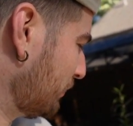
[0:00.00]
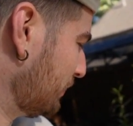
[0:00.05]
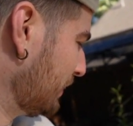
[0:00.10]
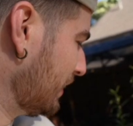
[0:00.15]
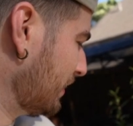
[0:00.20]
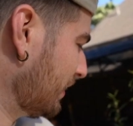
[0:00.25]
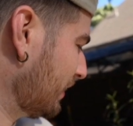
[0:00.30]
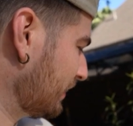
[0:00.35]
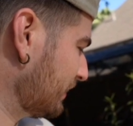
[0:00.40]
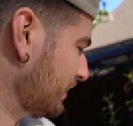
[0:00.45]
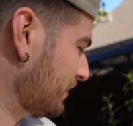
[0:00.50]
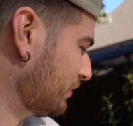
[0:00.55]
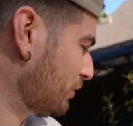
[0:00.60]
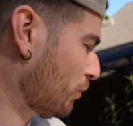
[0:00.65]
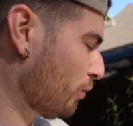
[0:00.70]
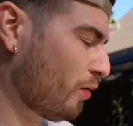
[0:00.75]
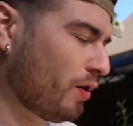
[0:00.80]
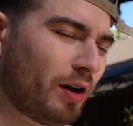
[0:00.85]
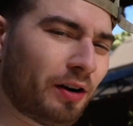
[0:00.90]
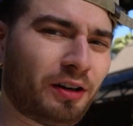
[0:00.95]
because the
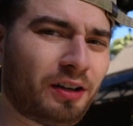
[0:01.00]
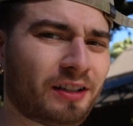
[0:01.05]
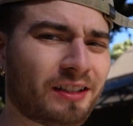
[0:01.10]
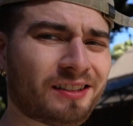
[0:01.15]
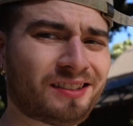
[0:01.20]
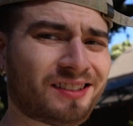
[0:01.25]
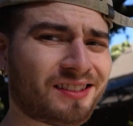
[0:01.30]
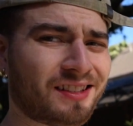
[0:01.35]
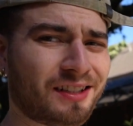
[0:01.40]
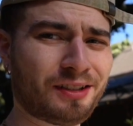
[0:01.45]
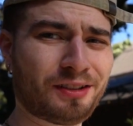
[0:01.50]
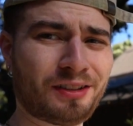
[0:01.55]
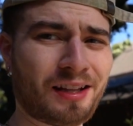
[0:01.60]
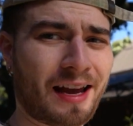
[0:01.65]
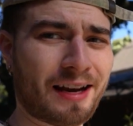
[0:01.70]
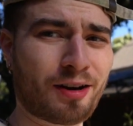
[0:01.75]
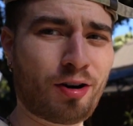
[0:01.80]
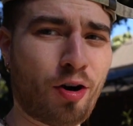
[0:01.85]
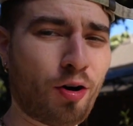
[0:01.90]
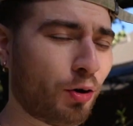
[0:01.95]
water is still
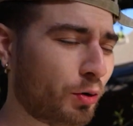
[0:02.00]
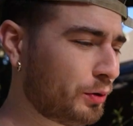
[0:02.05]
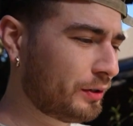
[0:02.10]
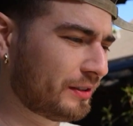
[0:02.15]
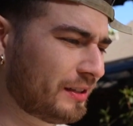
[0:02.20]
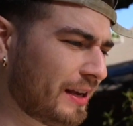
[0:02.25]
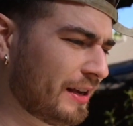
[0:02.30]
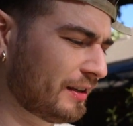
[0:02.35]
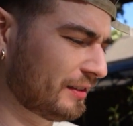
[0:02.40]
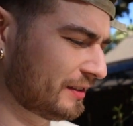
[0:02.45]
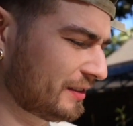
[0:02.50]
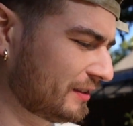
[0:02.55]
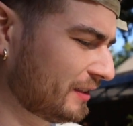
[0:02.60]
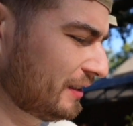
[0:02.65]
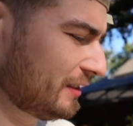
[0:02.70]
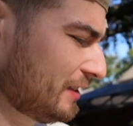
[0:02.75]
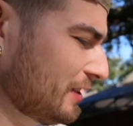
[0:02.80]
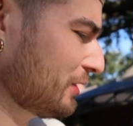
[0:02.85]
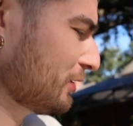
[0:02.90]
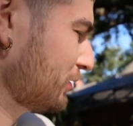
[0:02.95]
like cold as hell. It's
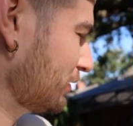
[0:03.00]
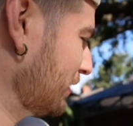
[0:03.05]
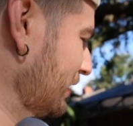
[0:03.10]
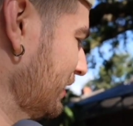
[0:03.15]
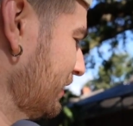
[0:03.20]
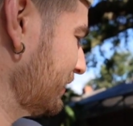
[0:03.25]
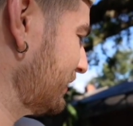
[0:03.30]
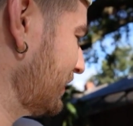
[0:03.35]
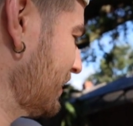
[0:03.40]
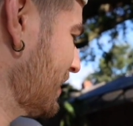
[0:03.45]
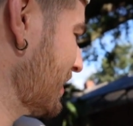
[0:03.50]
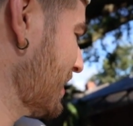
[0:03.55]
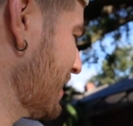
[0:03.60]
60 degrees.